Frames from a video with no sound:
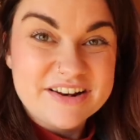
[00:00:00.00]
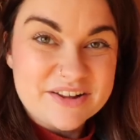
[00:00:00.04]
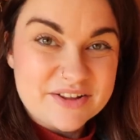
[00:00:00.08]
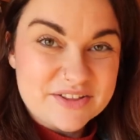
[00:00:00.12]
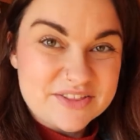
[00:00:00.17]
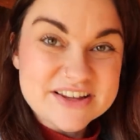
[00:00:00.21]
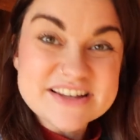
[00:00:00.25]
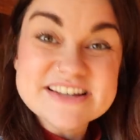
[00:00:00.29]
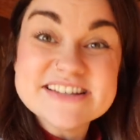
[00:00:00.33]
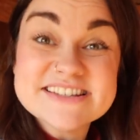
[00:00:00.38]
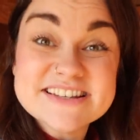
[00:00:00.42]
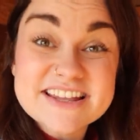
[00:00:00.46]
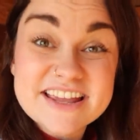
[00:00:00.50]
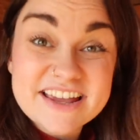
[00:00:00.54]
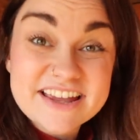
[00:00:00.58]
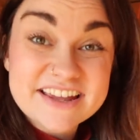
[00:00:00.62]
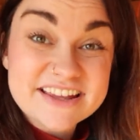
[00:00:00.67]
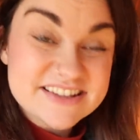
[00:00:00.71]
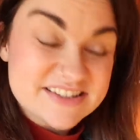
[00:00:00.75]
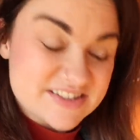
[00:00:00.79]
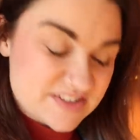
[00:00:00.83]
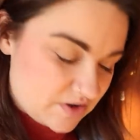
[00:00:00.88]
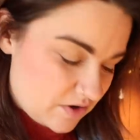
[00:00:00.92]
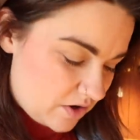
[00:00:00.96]
Now these
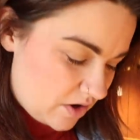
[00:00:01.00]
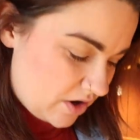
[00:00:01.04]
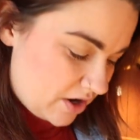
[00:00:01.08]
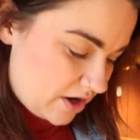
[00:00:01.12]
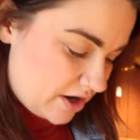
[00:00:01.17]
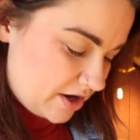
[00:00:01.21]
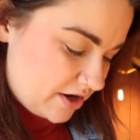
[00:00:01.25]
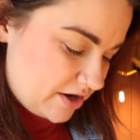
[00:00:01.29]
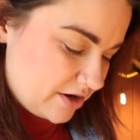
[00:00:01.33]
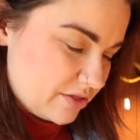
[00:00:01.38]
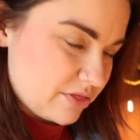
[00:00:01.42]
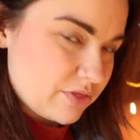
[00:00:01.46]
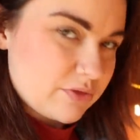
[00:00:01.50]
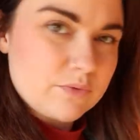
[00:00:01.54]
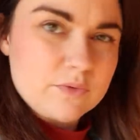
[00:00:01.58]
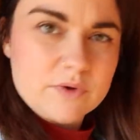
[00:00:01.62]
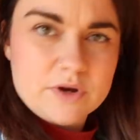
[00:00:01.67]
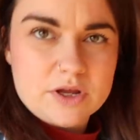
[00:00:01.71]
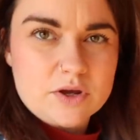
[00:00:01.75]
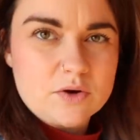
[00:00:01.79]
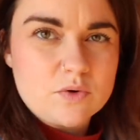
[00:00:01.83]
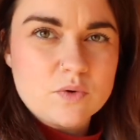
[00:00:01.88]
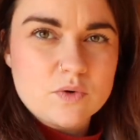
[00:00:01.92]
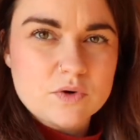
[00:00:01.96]
kids are
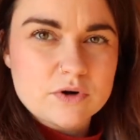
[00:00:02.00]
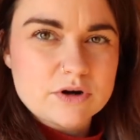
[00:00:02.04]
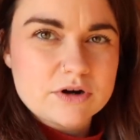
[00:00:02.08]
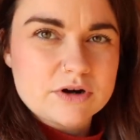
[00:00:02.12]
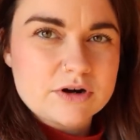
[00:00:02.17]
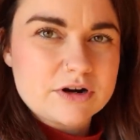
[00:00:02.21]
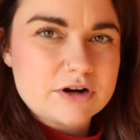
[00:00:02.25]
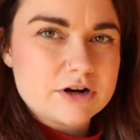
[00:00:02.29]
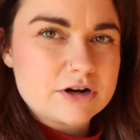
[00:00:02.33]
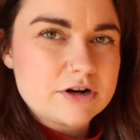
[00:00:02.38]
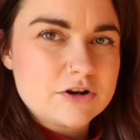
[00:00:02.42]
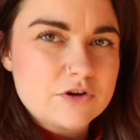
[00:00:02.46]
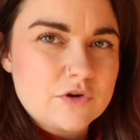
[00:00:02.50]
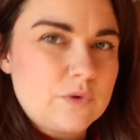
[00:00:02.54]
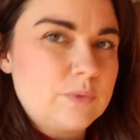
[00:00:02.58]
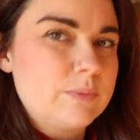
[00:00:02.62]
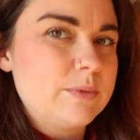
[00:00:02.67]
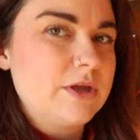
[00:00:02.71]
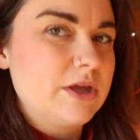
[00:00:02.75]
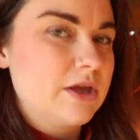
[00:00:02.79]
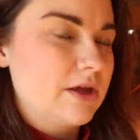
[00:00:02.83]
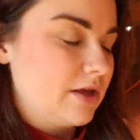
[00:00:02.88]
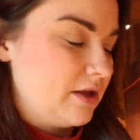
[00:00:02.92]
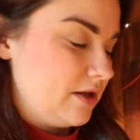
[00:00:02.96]
3/4
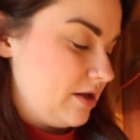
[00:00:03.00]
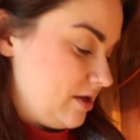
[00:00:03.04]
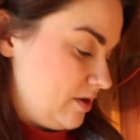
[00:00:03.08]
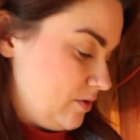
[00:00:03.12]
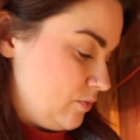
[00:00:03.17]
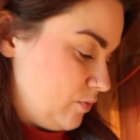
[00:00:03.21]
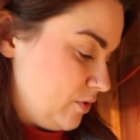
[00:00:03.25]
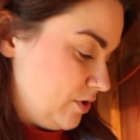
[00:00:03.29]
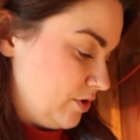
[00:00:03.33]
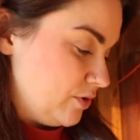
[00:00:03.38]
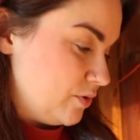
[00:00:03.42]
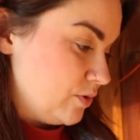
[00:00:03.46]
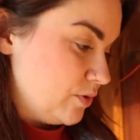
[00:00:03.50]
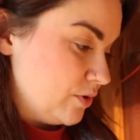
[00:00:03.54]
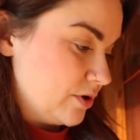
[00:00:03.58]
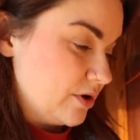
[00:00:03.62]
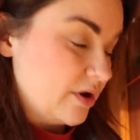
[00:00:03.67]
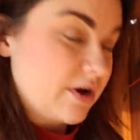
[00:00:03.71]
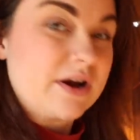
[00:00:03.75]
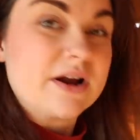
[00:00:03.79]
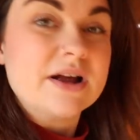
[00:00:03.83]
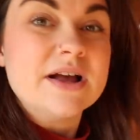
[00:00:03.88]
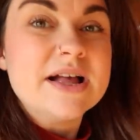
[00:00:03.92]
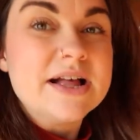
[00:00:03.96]
Nubian and
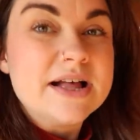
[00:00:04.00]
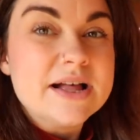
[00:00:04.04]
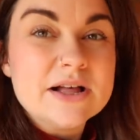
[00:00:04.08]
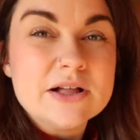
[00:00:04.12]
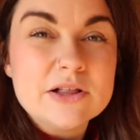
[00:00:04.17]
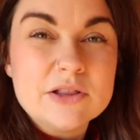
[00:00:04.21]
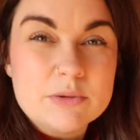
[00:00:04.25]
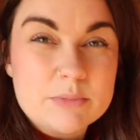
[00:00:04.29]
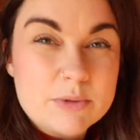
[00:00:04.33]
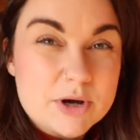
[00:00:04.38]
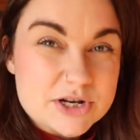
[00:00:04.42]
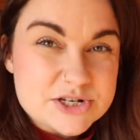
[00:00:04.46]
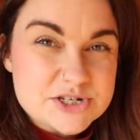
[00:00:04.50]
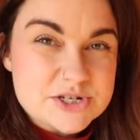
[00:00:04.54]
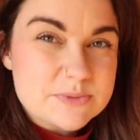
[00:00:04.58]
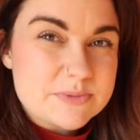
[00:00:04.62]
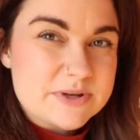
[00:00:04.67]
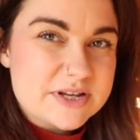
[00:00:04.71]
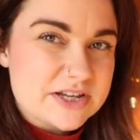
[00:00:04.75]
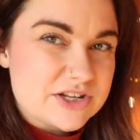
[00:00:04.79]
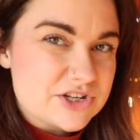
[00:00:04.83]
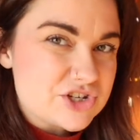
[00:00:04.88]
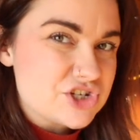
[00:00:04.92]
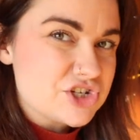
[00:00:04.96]
1/4 La Mancha,
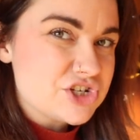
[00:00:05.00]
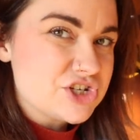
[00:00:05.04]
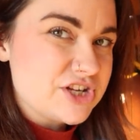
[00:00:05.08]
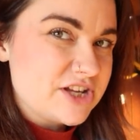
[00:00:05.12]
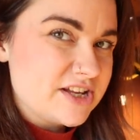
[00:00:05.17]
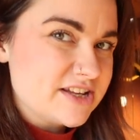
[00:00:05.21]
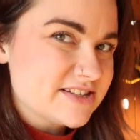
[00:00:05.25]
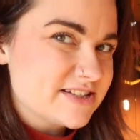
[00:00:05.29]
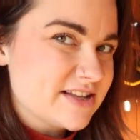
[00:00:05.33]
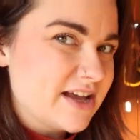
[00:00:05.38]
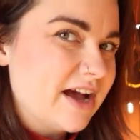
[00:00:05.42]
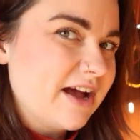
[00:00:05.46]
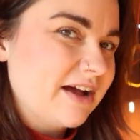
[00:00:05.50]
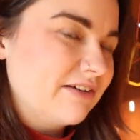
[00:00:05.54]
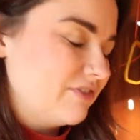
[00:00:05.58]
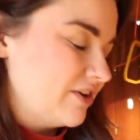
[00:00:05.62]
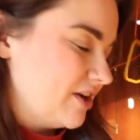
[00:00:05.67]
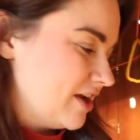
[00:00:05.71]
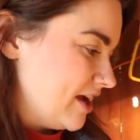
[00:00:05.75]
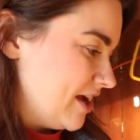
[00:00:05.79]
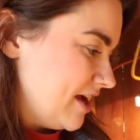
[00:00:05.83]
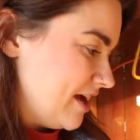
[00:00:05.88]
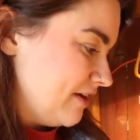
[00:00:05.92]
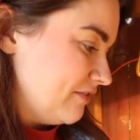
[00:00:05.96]
because she is half
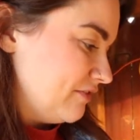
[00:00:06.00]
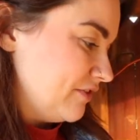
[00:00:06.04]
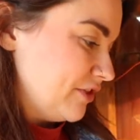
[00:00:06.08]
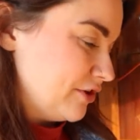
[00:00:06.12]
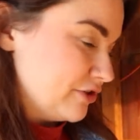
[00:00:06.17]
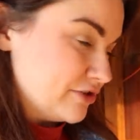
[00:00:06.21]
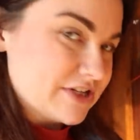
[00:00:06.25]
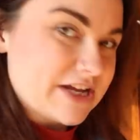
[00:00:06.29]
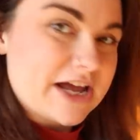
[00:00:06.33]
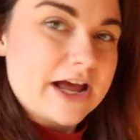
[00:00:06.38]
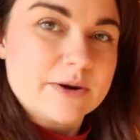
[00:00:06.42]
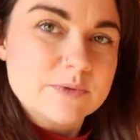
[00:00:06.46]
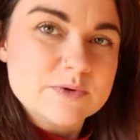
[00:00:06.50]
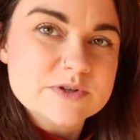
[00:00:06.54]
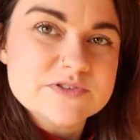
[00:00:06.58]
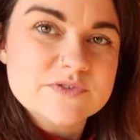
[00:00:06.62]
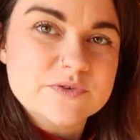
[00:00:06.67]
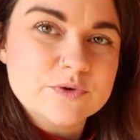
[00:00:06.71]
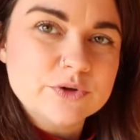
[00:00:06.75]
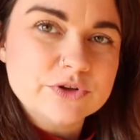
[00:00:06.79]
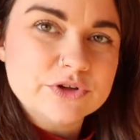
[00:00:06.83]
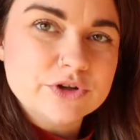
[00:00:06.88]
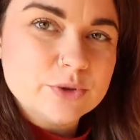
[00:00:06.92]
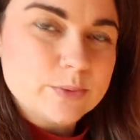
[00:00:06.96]
and half and their dad was
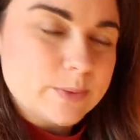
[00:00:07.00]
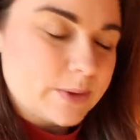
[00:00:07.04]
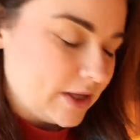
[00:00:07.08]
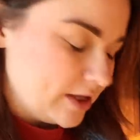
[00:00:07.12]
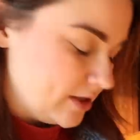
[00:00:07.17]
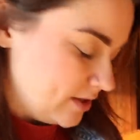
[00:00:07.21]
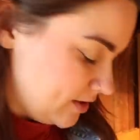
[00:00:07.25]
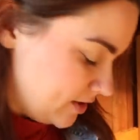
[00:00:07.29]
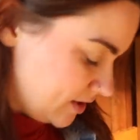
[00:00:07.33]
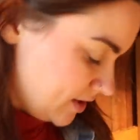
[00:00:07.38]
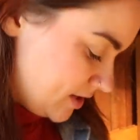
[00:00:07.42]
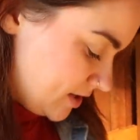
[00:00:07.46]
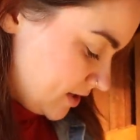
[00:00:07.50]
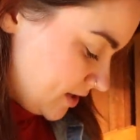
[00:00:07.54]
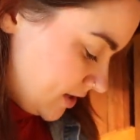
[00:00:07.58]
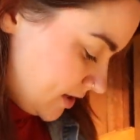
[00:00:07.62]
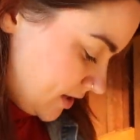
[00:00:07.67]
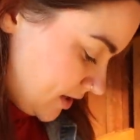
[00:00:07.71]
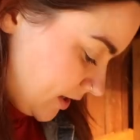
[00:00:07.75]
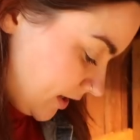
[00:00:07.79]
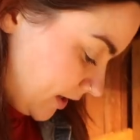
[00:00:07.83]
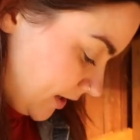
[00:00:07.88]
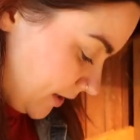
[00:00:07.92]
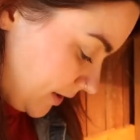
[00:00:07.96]
full Nubian.
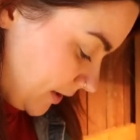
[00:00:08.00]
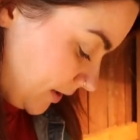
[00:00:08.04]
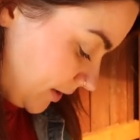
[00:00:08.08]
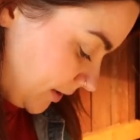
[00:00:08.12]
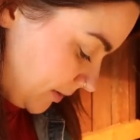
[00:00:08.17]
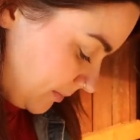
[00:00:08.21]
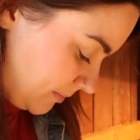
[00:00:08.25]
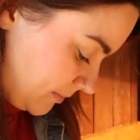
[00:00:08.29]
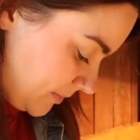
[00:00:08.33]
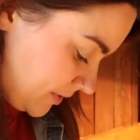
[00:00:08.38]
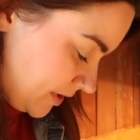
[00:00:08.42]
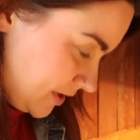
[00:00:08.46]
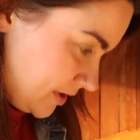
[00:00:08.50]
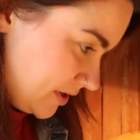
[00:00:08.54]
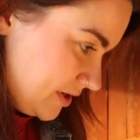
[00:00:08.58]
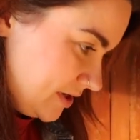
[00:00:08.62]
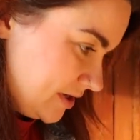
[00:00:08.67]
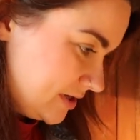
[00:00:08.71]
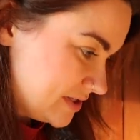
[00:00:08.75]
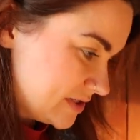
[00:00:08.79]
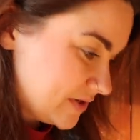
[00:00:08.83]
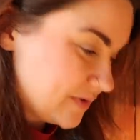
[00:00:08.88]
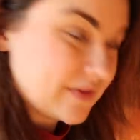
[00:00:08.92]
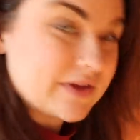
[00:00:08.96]

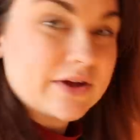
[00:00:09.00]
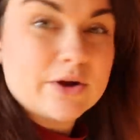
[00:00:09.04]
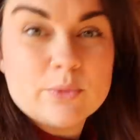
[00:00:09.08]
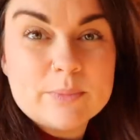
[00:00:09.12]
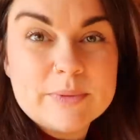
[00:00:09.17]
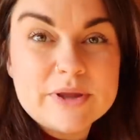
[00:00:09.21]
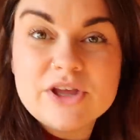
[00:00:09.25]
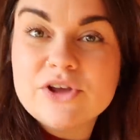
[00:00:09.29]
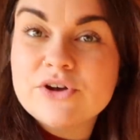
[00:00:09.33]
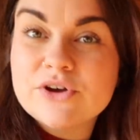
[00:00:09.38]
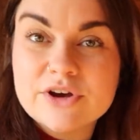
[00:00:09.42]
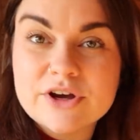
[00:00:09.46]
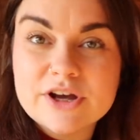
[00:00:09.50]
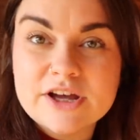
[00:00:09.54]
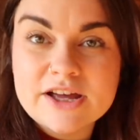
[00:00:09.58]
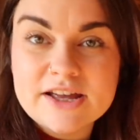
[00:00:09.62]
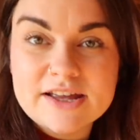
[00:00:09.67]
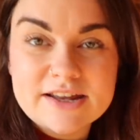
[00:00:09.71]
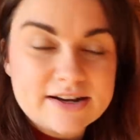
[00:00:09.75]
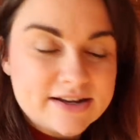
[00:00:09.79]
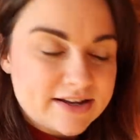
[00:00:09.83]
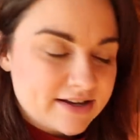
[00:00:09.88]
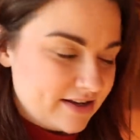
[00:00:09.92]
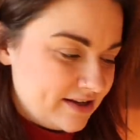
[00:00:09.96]
So they'll be
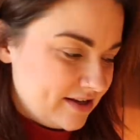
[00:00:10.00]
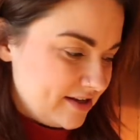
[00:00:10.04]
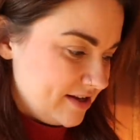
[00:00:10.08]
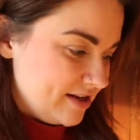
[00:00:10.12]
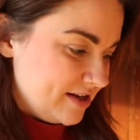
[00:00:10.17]
good